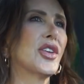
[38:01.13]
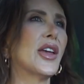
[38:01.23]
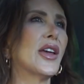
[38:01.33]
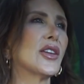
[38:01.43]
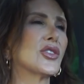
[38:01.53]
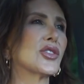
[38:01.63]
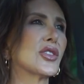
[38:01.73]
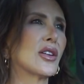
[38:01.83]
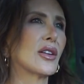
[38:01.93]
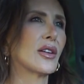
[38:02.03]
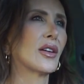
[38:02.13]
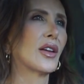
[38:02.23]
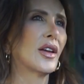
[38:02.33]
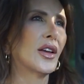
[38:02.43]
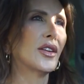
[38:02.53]
text,
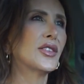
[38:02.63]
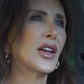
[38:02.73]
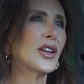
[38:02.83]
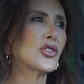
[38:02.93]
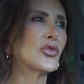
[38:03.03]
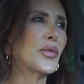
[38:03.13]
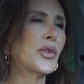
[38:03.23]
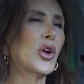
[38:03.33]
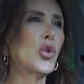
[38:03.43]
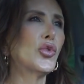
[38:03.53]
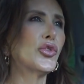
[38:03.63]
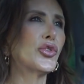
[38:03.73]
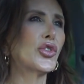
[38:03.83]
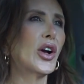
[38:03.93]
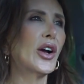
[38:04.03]
text from the
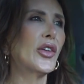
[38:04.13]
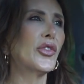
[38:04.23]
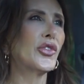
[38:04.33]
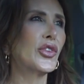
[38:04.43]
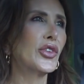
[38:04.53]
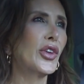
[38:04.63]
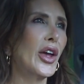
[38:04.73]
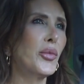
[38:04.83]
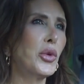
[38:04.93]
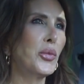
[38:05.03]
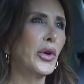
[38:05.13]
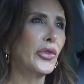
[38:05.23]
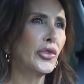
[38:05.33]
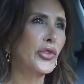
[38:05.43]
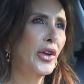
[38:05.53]
oldest child that says, Happy
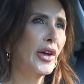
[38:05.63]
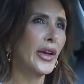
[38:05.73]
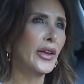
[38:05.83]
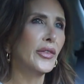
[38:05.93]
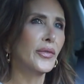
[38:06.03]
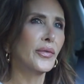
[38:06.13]
Mother's Day,